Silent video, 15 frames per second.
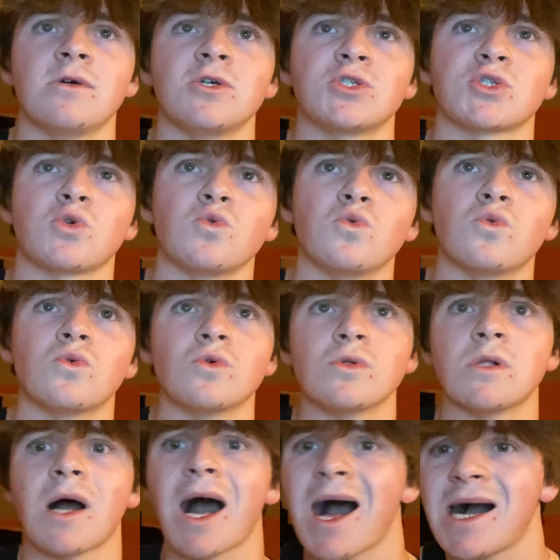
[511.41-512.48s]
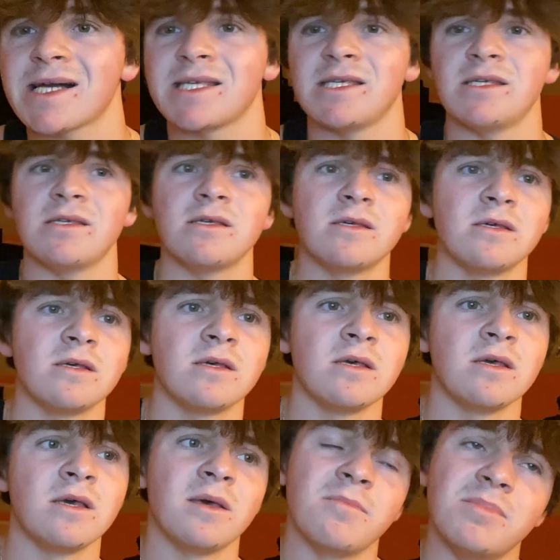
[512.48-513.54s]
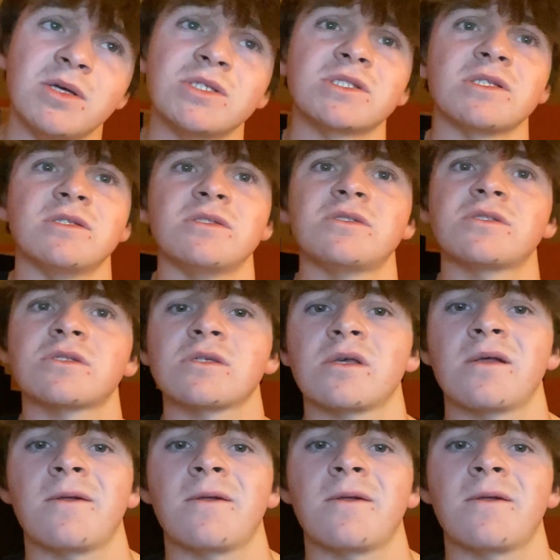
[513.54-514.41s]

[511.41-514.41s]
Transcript: School, hockey, business,